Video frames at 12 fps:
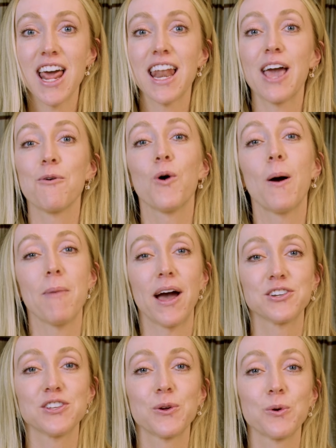and I
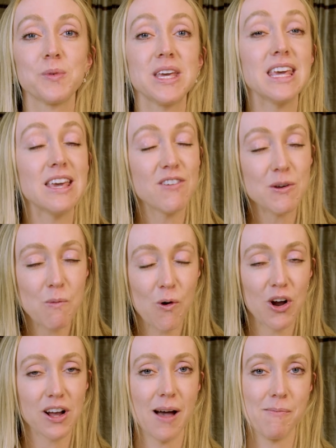imagine there will be even
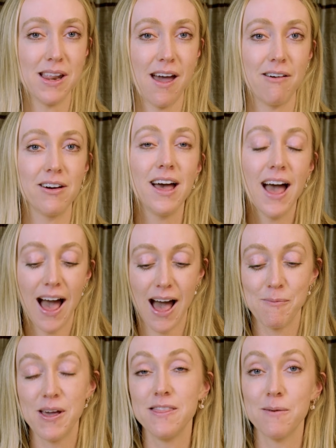more coming out
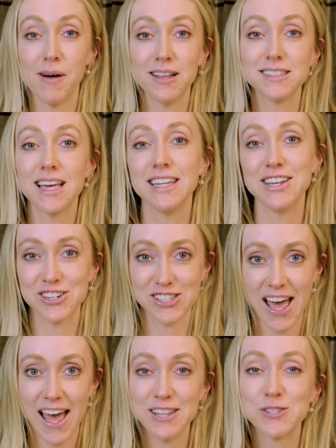in the months and years
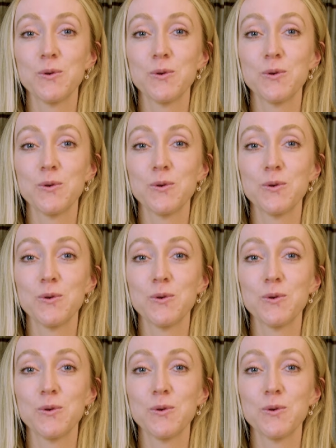ahead.